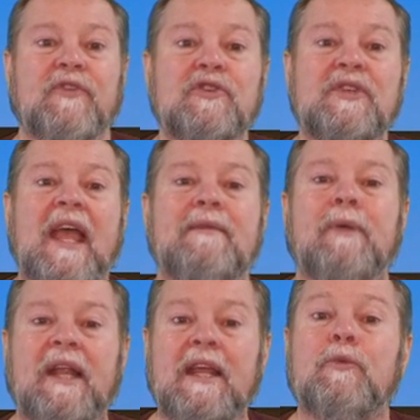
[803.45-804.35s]
Verse 8,
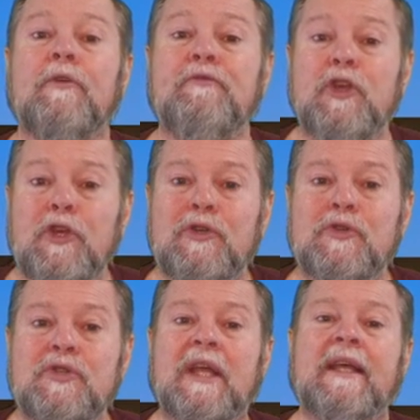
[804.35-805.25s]
but he
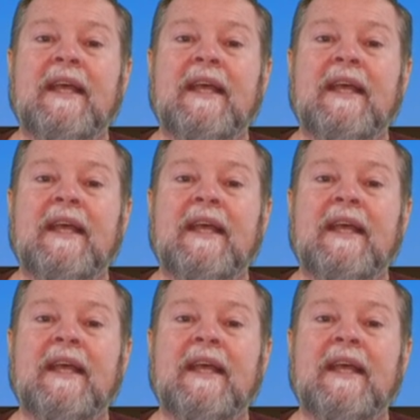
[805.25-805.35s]
refused